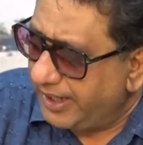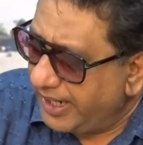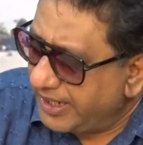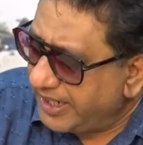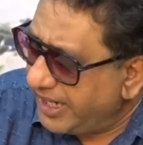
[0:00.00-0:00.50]

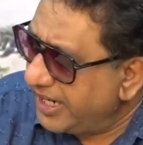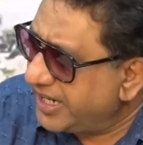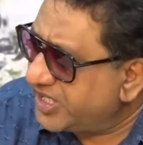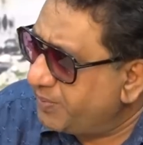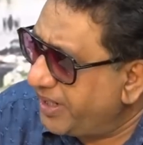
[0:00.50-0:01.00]
in the
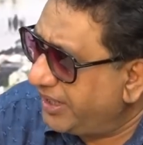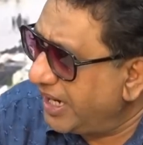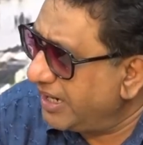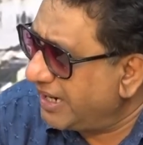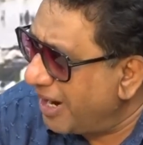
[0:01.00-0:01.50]

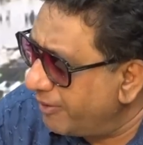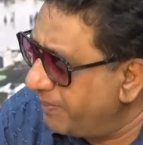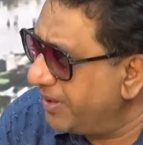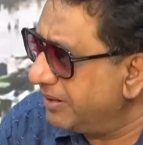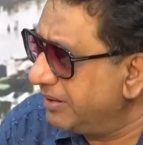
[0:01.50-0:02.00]
English-speaking
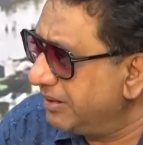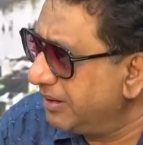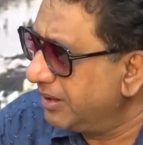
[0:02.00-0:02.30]
Caribbean